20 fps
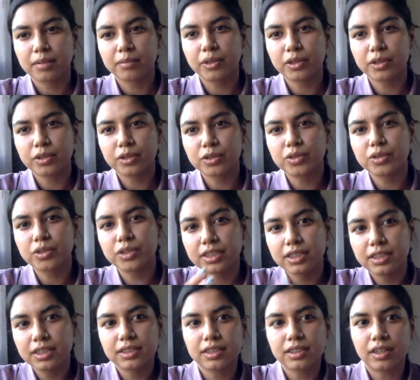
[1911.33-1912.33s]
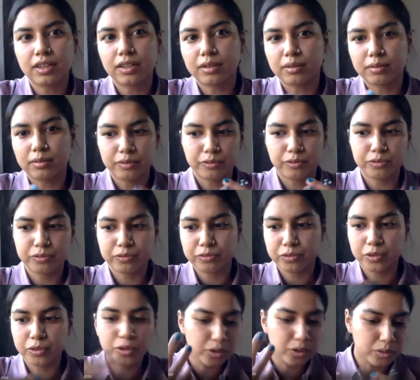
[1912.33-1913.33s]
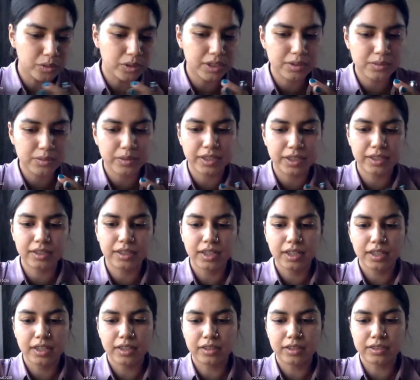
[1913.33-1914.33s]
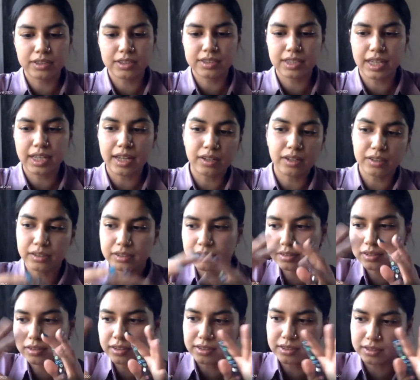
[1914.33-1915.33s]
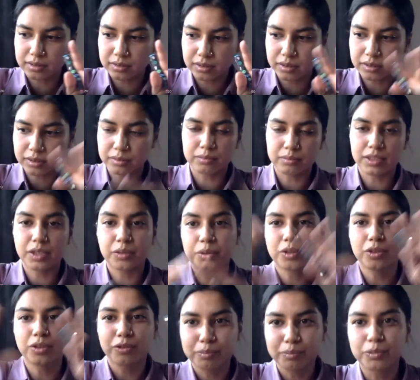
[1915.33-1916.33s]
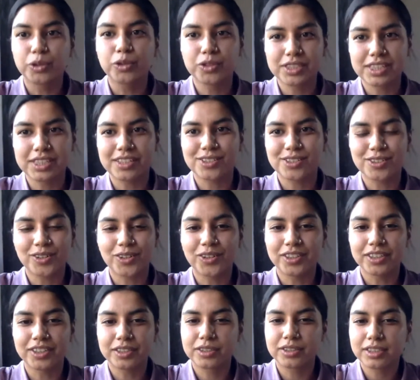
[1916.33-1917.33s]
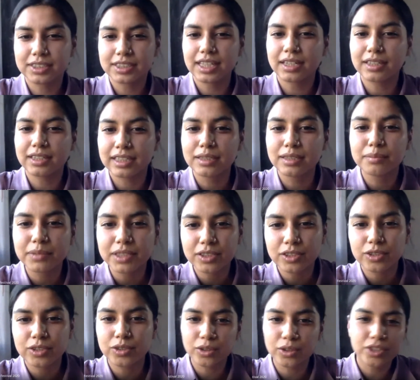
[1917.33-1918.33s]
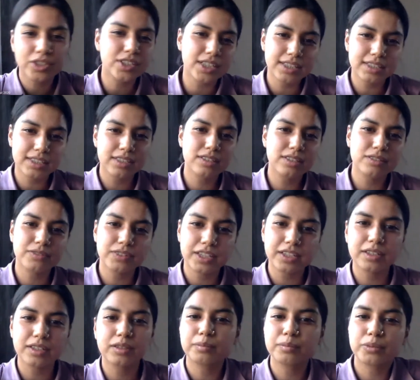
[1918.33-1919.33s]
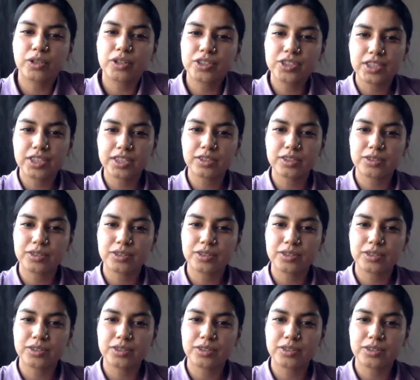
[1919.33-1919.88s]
But do you think um, for you as well, uh, this this the network of bros as you call it, does that limit your chances of getting a project,